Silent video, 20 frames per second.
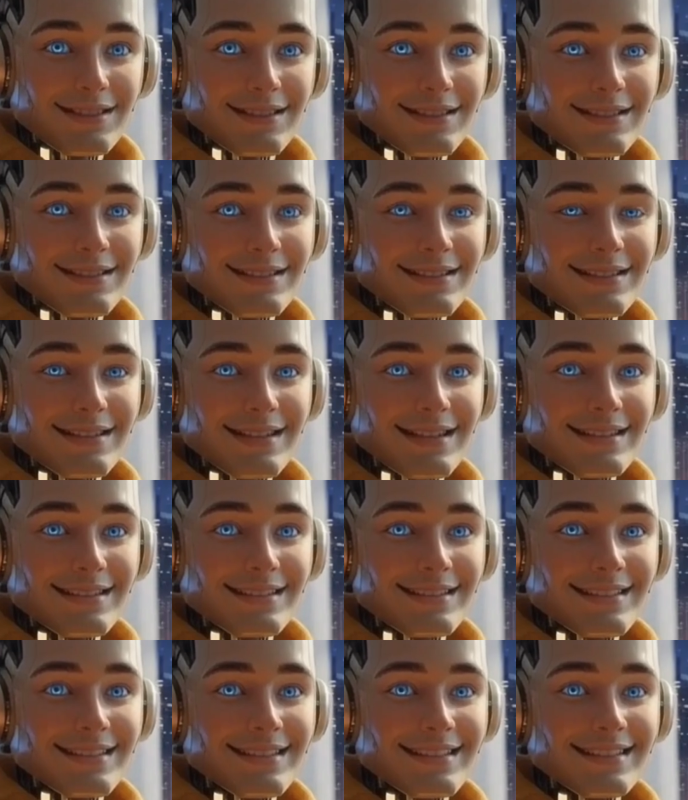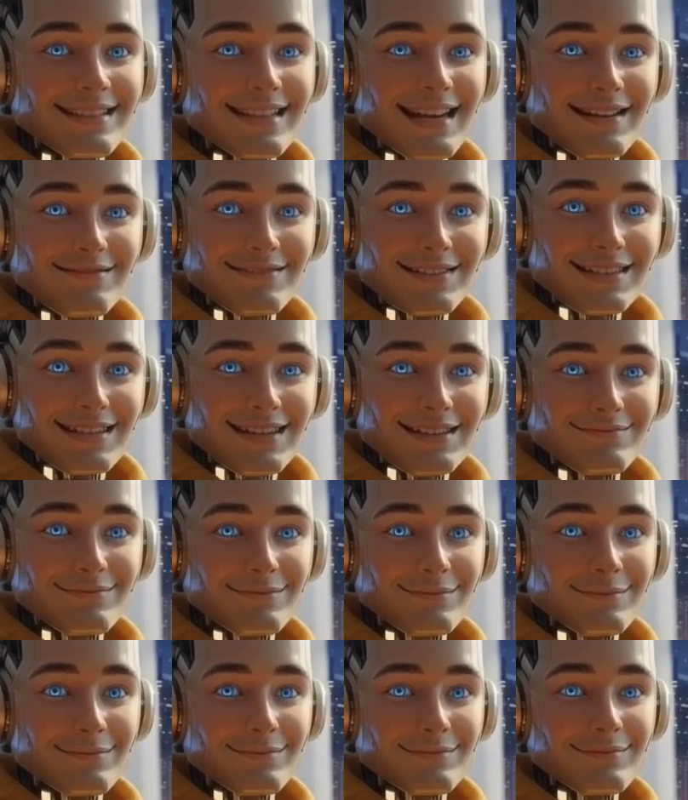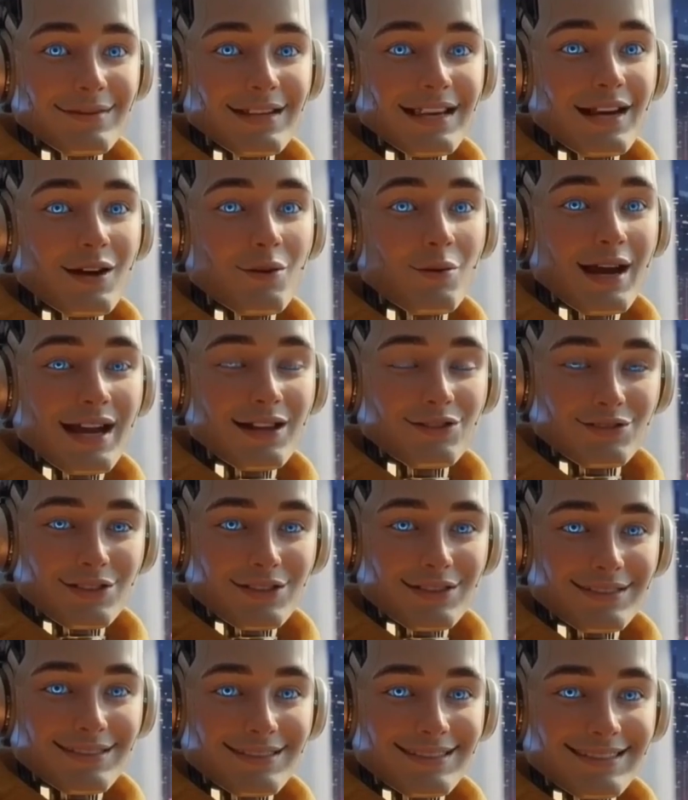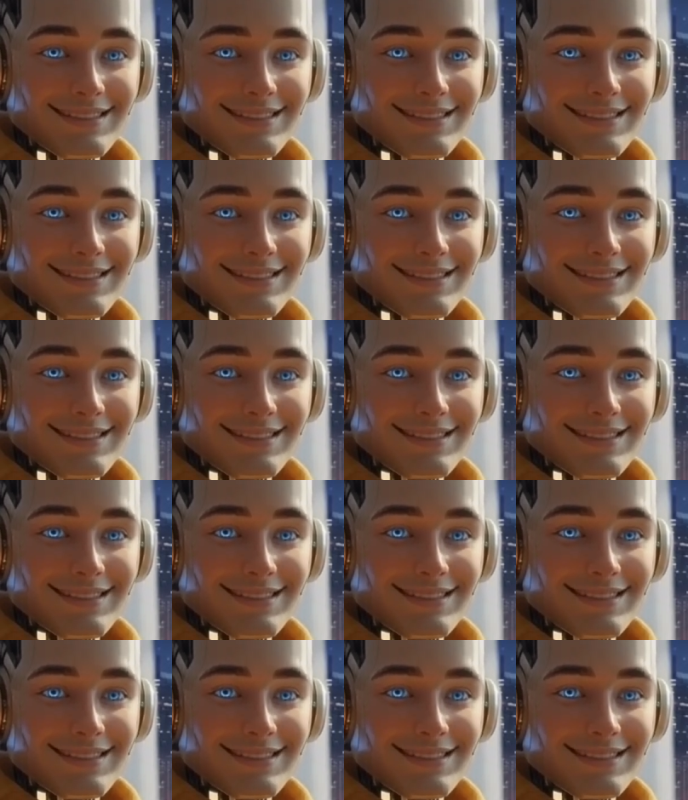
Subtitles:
such as the Avatar 4 video engine.